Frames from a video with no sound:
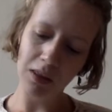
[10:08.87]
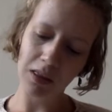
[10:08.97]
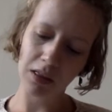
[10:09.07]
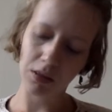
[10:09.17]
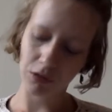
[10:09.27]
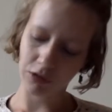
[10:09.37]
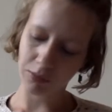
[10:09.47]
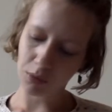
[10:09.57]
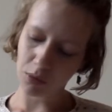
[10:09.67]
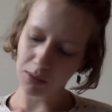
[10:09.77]
This is sort of
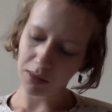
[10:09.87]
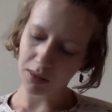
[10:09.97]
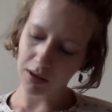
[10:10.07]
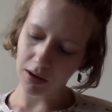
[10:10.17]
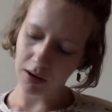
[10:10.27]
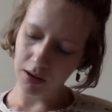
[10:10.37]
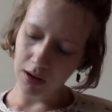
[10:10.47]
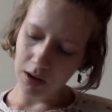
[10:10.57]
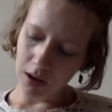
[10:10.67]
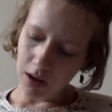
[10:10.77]
more with,
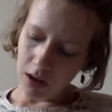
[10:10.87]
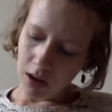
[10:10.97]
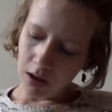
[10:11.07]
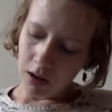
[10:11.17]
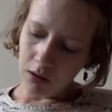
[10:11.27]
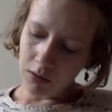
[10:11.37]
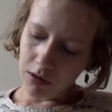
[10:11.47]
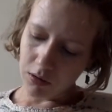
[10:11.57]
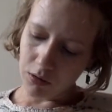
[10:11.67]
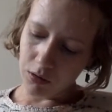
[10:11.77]
oh,
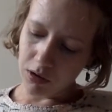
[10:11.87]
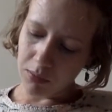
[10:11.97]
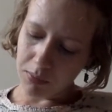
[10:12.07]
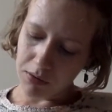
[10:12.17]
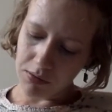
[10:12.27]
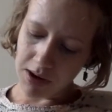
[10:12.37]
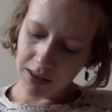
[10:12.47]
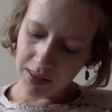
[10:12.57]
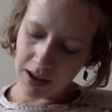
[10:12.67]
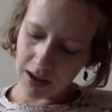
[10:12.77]
got caught in my
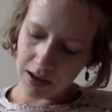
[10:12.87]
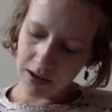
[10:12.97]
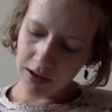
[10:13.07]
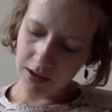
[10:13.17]
ring there.